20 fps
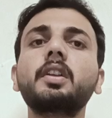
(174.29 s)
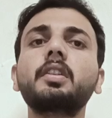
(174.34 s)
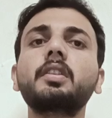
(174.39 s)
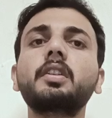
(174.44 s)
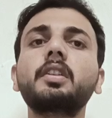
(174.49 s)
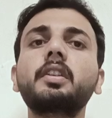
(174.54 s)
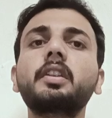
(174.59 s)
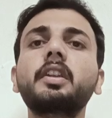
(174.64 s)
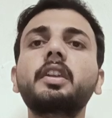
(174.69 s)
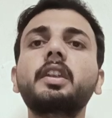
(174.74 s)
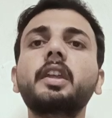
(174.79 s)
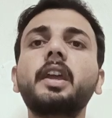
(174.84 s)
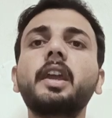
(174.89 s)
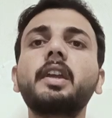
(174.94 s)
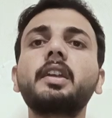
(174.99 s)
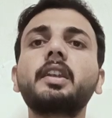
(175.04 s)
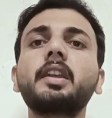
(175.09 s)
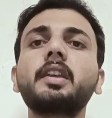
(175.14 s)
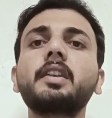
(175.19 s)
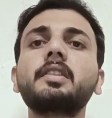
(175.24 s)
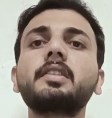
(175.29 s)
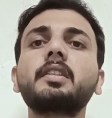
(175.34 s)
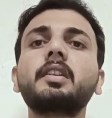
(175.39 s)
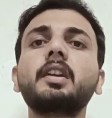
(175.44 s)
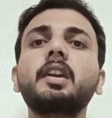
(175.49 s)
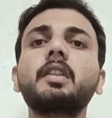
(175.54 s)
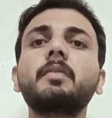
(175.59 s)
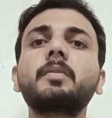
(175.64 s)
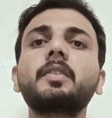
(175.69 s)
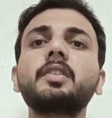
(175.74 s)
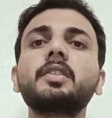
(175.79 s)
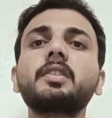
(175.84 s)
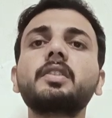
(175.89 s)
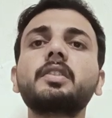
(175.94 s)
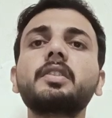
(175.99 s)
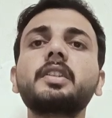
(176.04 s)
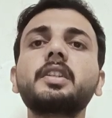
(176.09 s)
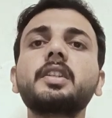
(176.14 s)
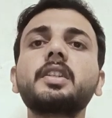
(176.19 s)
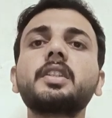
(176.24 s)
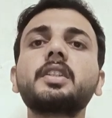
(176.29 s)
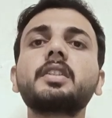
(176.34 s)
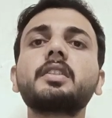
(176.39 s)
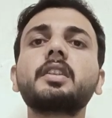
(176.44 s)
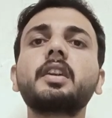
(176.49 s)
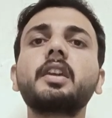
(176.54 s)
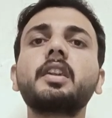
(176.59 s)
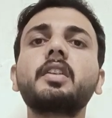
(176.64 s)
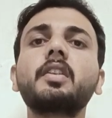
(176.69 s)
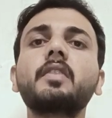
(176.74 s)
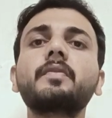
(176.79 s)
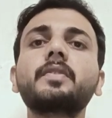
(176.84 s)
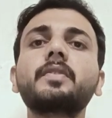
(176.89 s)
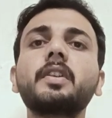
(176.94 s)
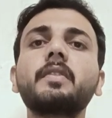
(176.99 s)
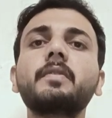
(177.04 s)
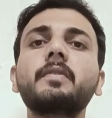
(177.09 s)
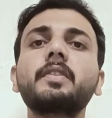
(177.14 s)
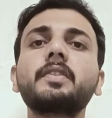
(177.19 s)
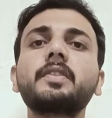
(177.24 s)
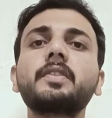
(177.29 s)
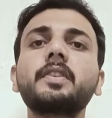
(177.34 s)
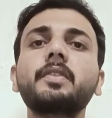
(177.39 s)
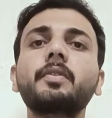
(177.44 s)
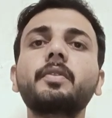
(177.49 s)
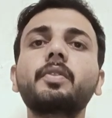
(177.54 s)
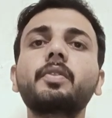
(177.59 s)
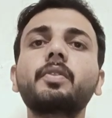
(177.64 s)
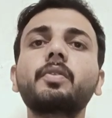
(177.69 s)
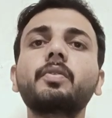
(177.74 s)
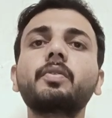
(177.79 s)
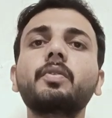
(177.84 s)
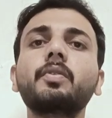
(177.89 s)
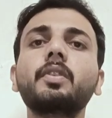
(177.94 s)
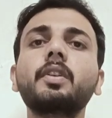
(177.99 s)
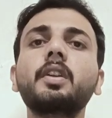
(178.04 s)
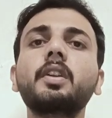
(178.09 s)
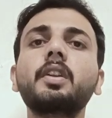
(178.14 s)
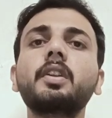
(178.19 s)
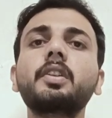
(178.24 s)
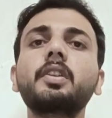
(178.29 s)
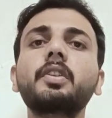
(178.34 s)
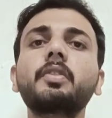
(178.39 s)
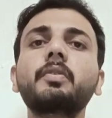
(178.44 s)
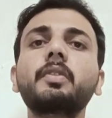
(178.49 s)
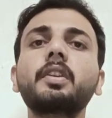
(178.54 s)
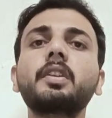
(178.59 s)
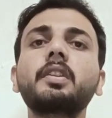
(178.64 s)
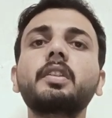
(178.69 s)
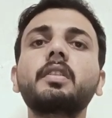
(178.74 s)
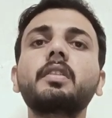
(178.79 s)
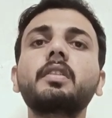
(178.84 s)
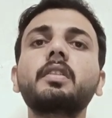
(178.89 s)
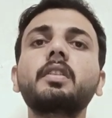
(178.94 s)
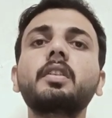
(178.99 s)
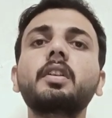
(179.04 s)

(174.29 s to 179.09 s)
The trees act as a carbon sinks and absorbing CO2 during the